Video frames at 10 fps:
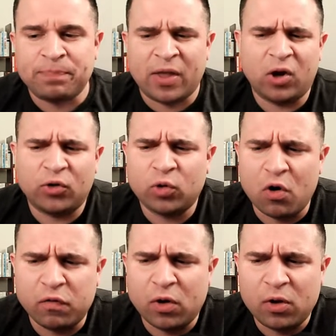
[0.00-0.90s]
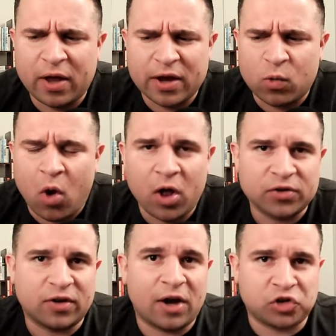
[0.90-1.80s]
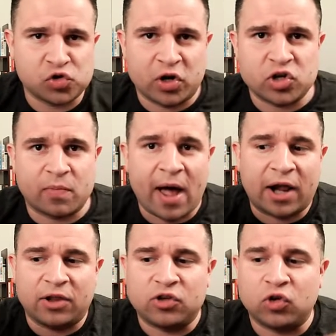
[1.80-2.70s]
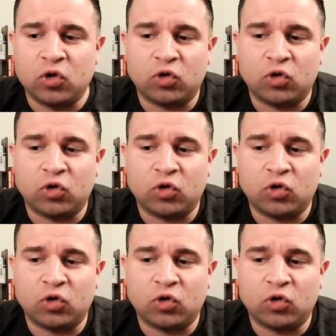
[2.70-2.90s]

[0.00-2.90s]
And also overall like wallet size is shrinking dramatically too.